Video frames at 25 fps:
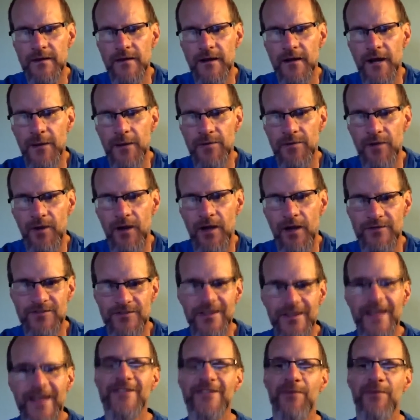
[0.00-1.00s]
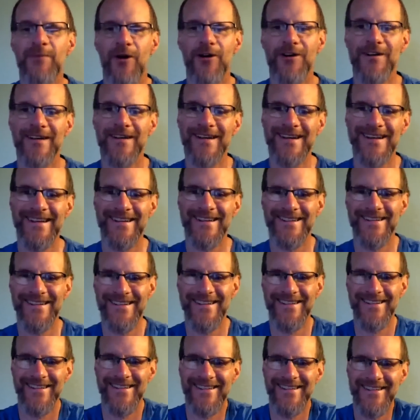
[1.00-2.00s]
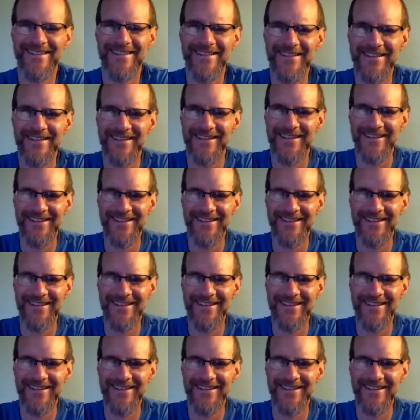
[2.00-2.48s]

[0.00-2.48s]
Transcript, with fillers: Applause. Thanks, Martin. Thanks, Martin.